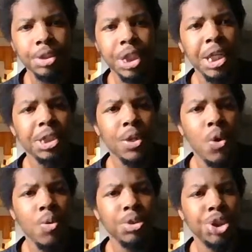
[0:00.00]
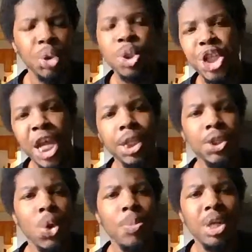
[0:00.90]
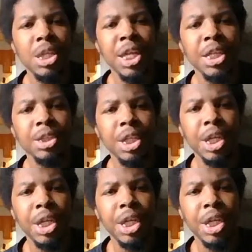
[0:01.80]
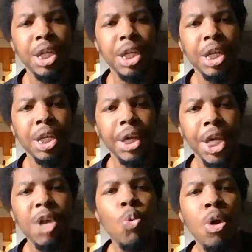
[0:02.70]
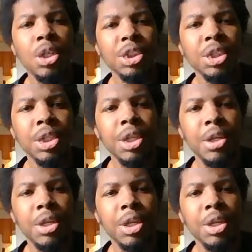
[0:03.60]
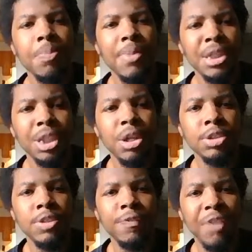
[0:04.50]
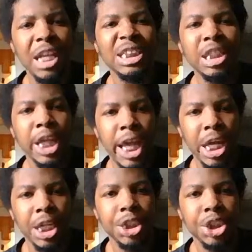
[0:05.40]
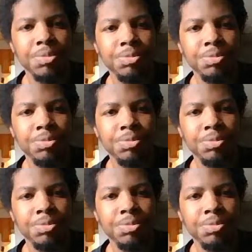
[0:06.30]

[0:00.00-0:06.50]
Shu Shane told me this. He wants Mexico to face Cage.